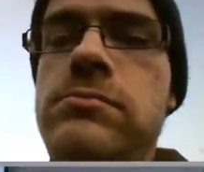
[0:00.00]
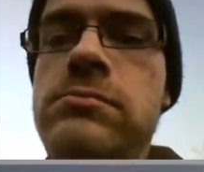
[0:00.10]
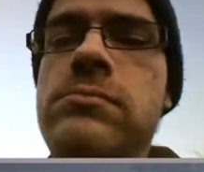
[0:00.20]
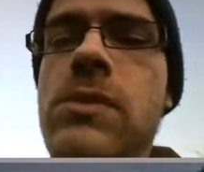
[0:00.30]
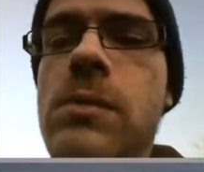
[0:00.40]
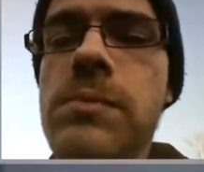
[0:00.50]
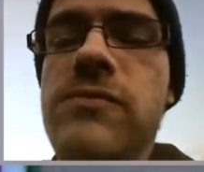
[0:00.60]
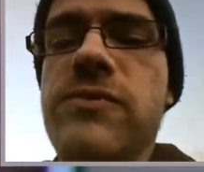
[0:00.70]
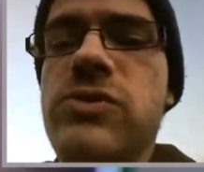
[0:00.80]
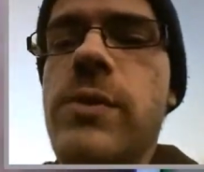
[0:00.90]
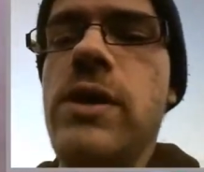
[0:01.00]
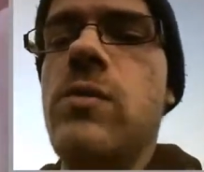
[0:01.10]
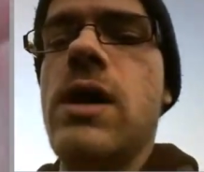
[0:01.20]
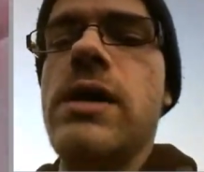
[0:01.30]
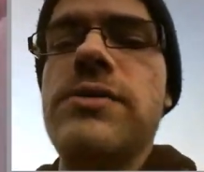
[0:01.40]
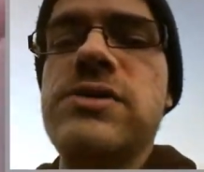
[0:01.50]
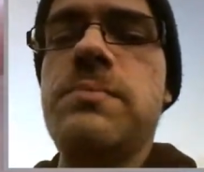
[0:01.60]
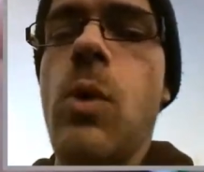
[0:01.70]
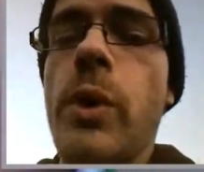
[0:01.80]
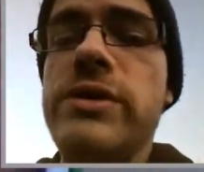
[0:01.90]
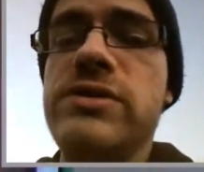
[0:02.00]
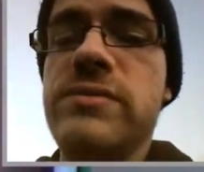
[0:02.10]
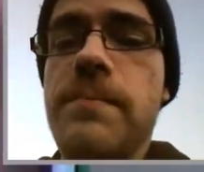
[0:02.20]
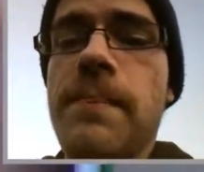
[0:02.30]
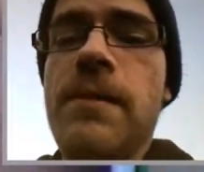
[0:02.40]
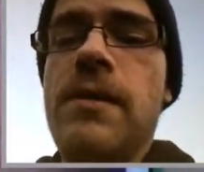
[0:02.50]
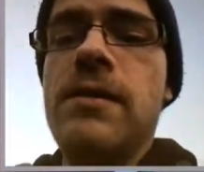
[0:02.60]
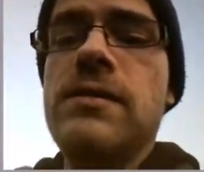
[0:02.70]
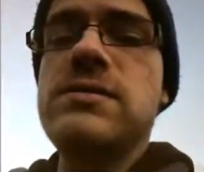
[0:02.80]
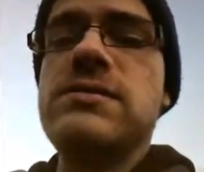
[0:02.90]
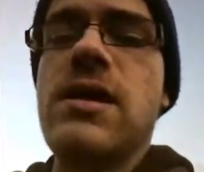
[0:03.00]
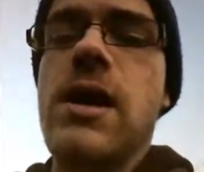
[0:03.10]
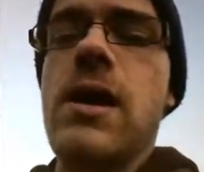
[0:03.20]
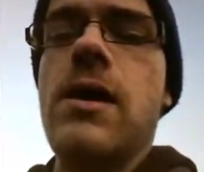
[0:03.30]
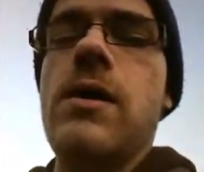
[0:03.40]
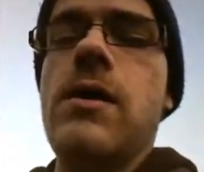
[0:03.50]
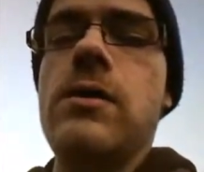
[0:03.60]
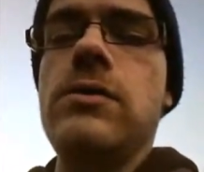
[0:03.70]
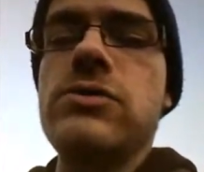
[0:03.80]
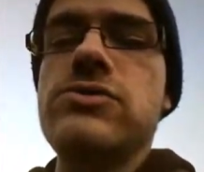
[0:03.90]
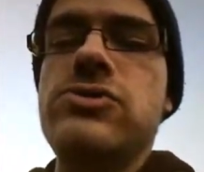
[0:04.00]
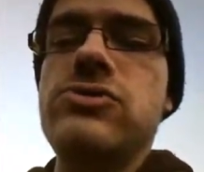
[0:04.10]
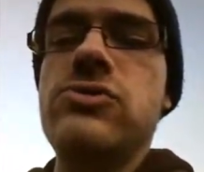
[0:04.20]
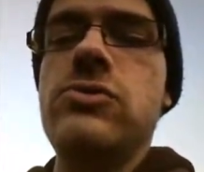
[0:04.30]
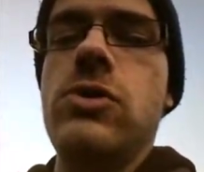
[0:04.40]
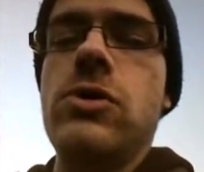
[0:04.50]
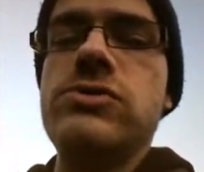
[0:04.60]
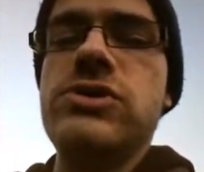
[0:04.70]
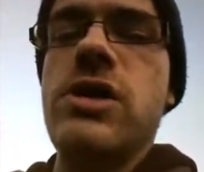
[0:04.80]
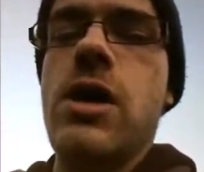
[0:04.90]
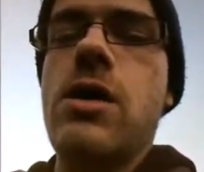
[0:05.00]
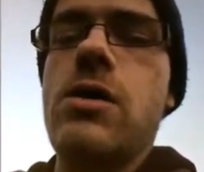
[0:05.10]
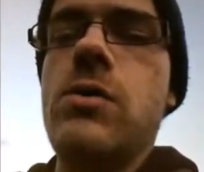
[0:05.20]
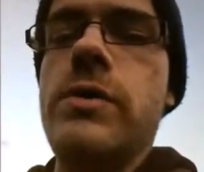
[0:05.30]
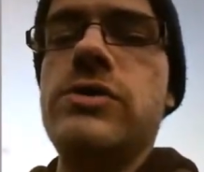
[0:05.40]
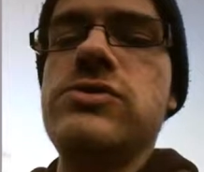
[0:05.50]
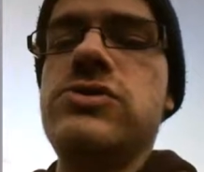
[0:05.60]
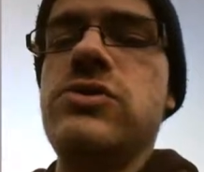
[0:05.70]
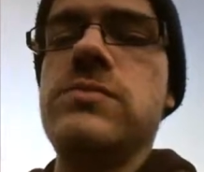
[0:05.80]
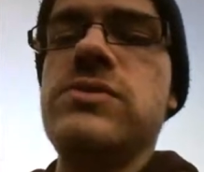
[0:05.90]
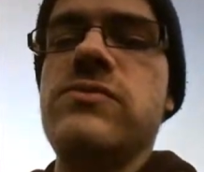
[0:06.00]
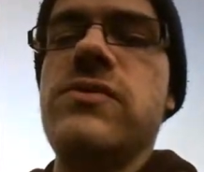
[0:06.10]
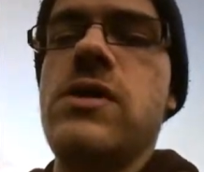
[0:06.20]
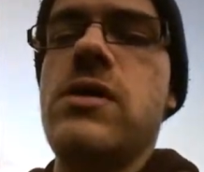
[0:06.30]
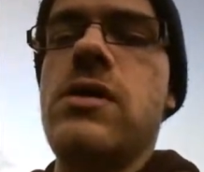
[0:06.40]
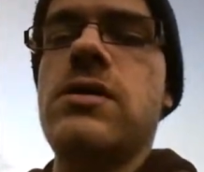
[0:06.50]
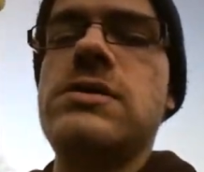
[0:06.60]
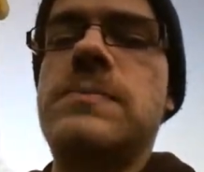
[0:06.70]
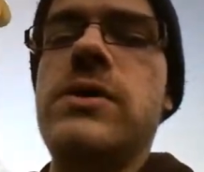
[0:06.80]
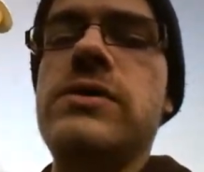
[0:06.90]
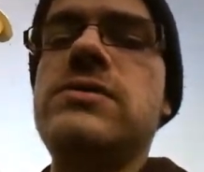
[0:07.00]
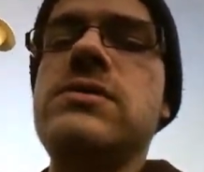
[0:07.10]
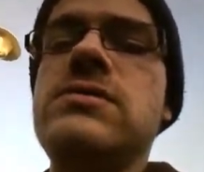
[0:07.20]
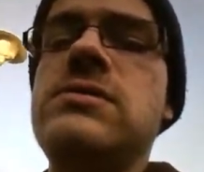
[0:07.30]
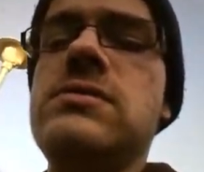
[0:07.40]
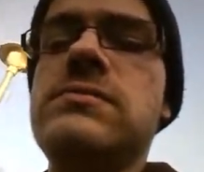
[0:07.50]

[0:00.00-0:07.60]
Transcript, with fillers: I'm level 21 at this point. So not too long to go in terms of uh, experiences.